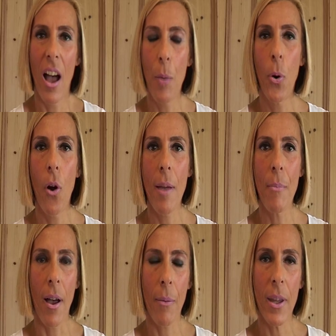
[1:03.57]
A
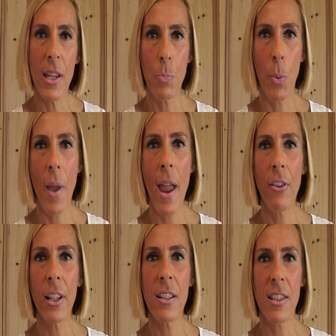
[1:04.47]
primer is
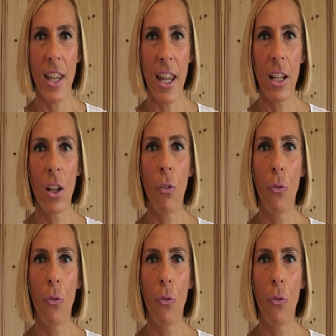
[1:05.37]
preparing the skin